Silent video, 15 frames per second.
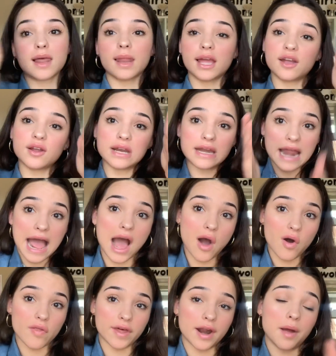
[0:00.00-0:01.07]
and like
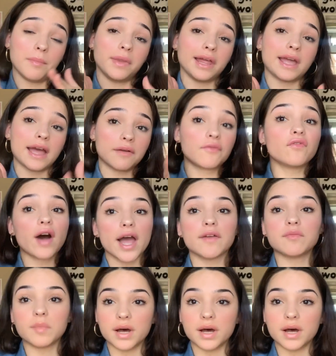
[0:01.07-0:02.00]
now that I'm like at 5